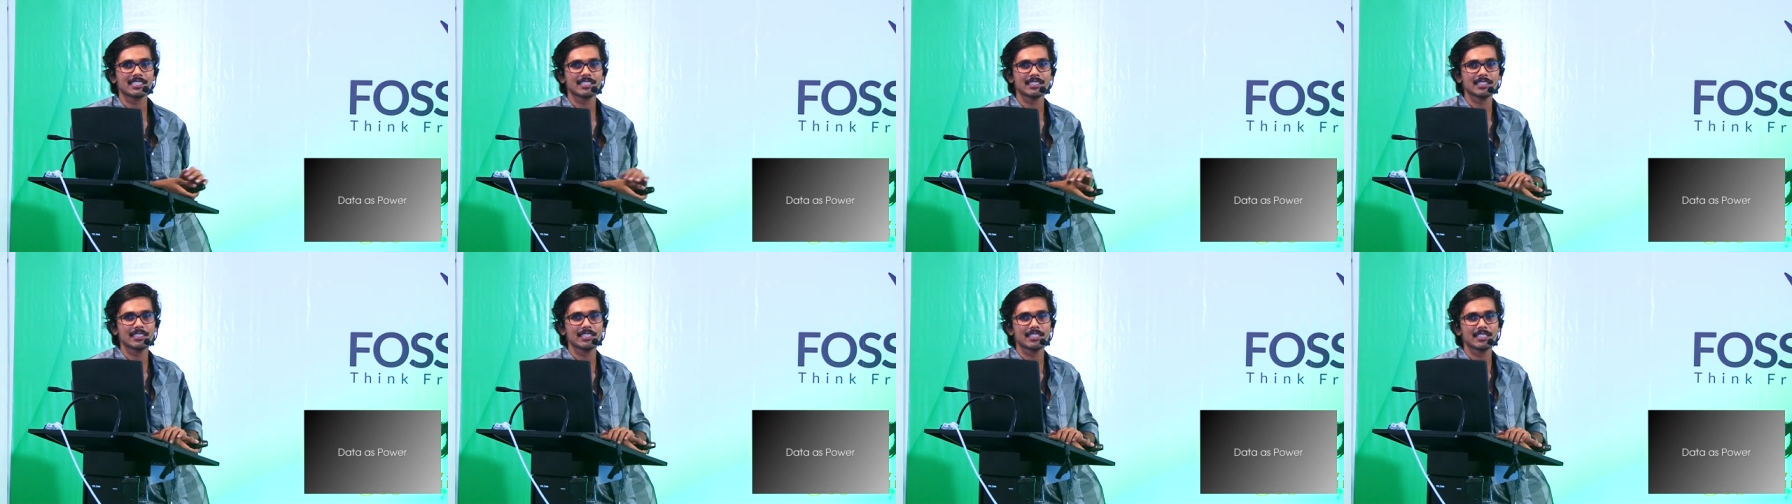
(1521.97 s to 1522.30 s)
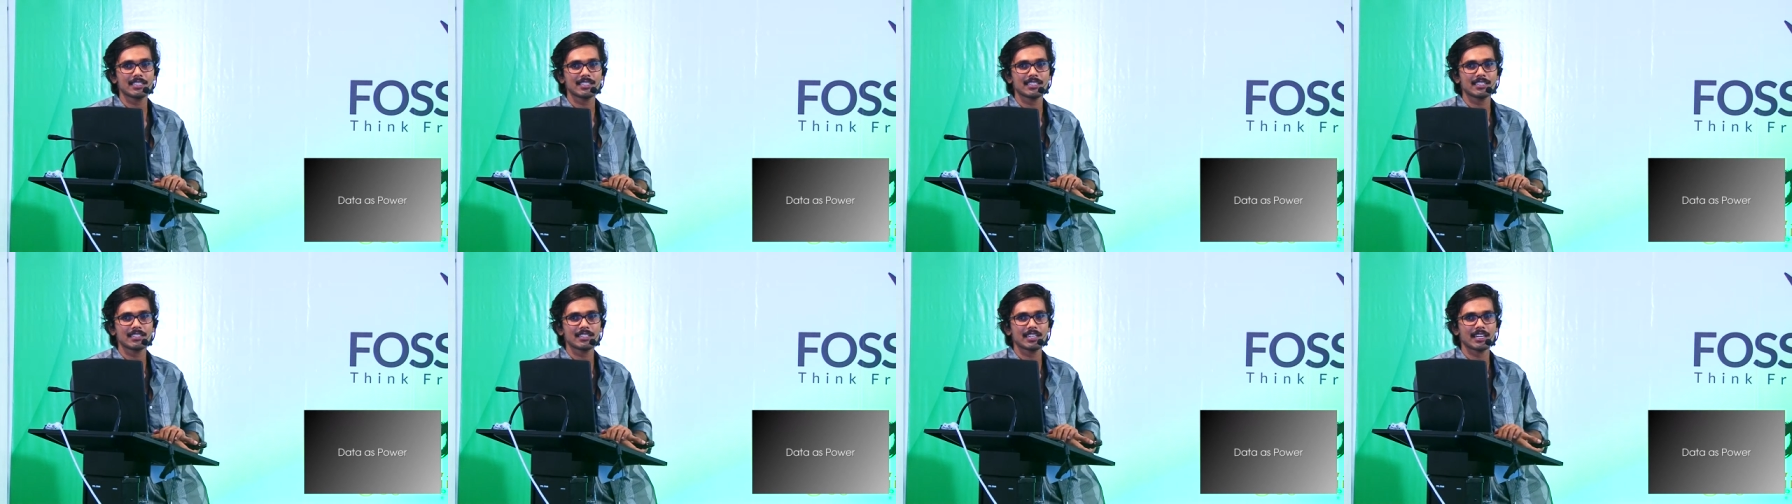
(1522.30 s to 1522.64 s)

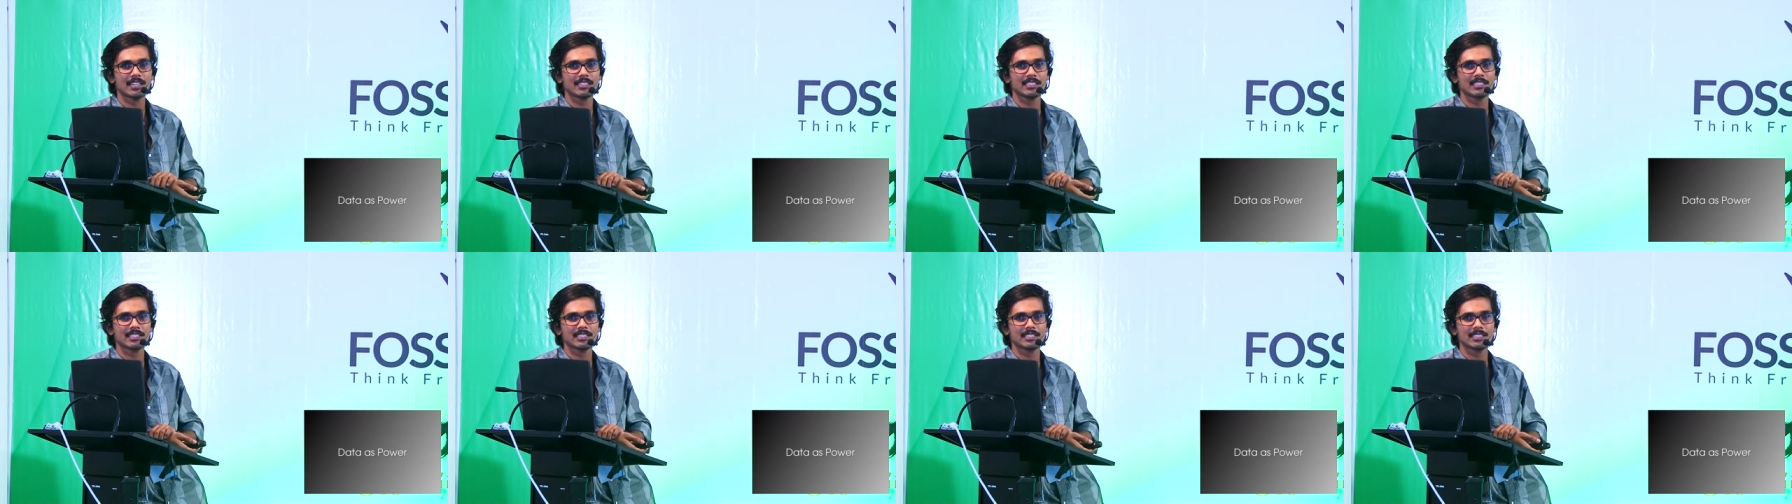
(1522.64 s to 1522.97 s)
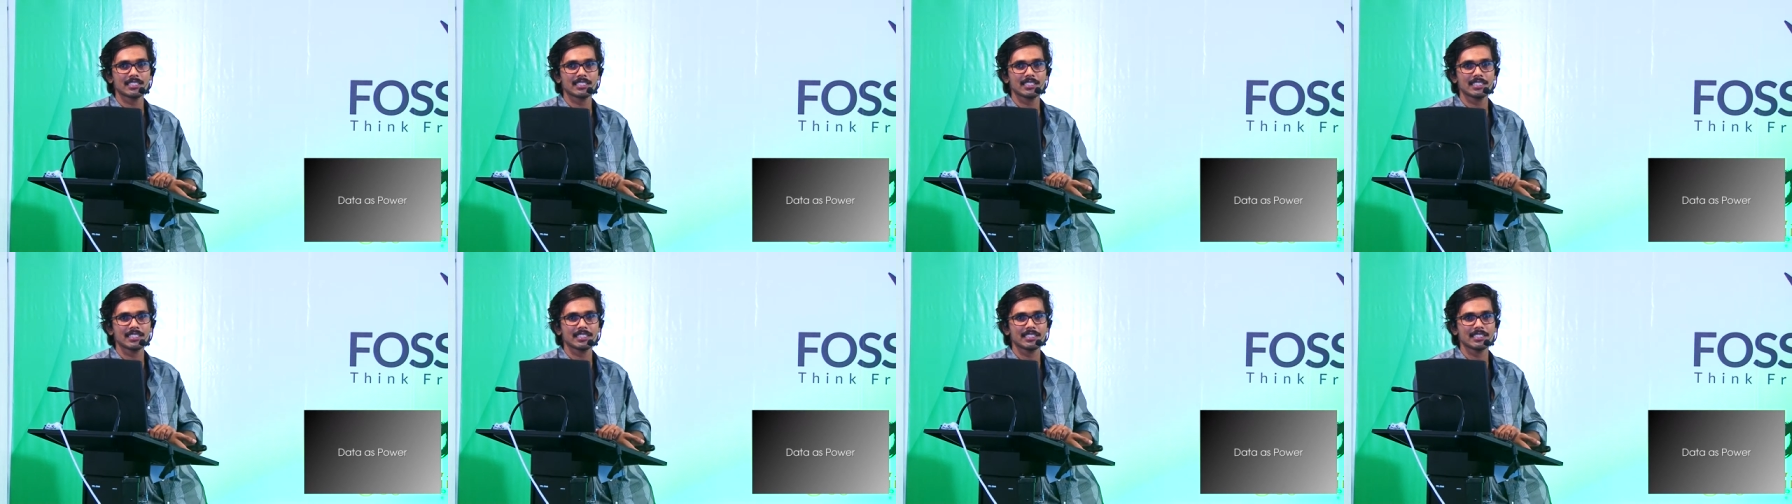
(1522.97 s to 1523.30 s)
under
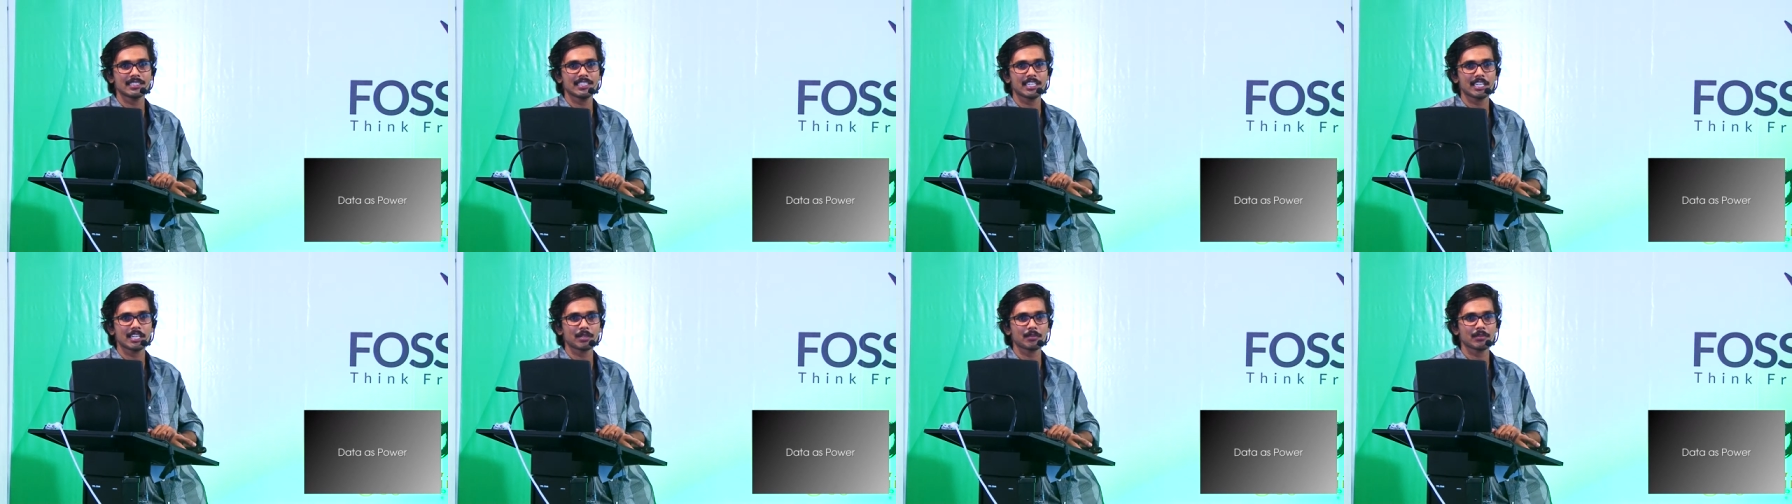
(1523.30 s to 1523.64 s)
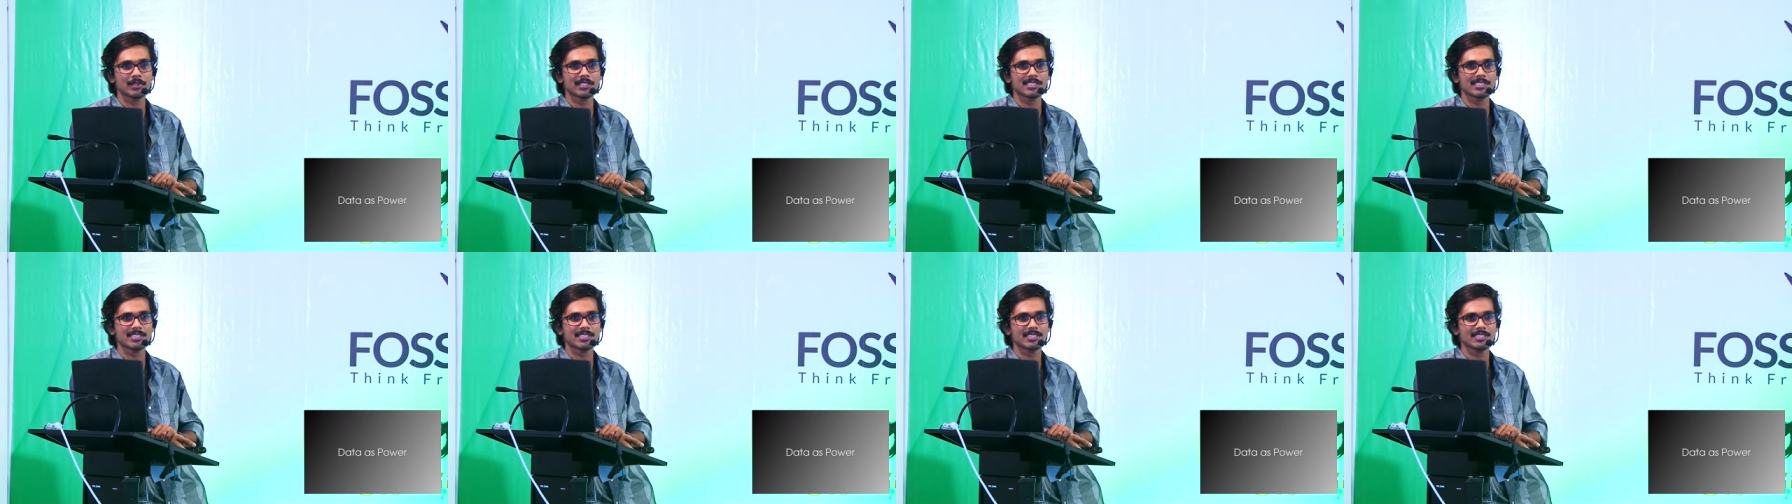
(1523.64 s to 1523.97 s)
the
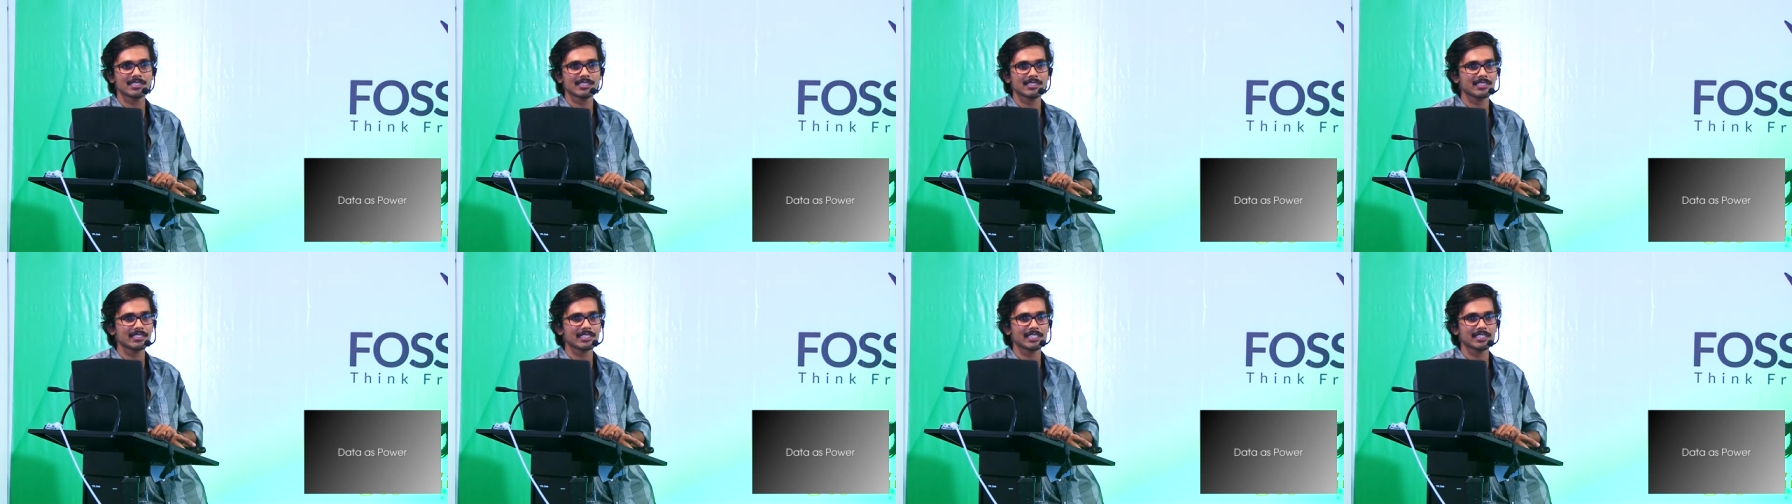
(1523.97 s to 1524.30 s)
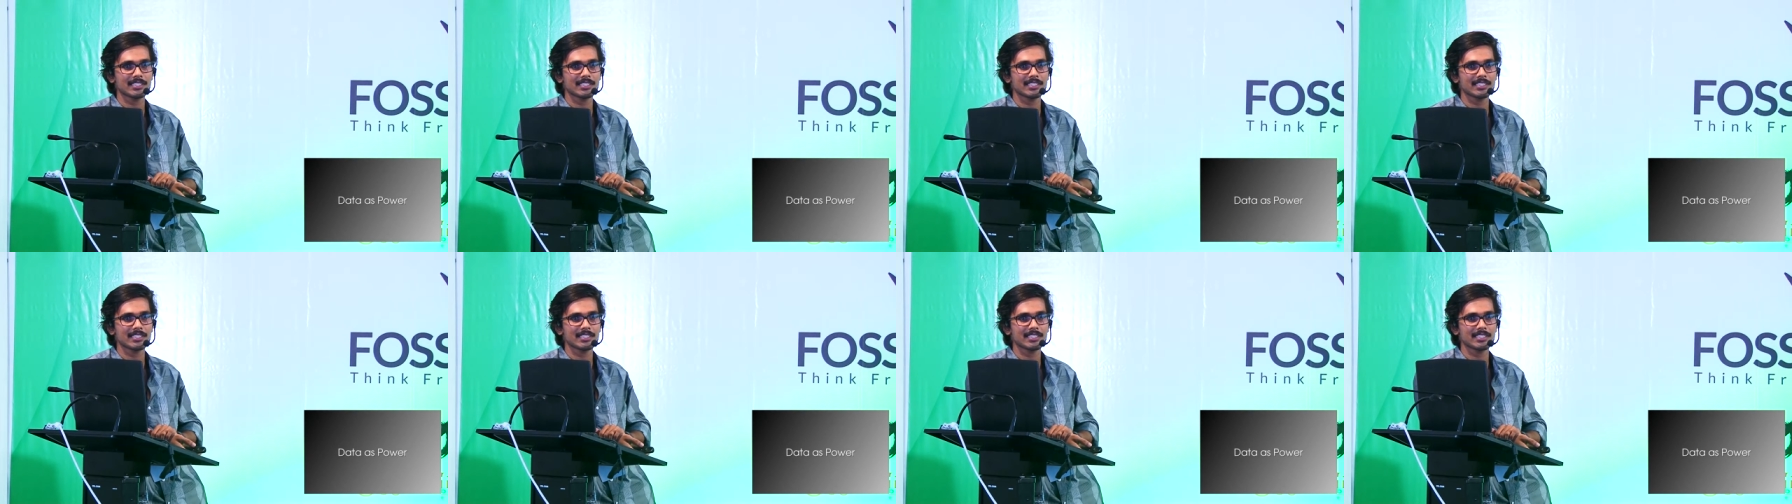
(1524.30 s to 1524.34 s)
government's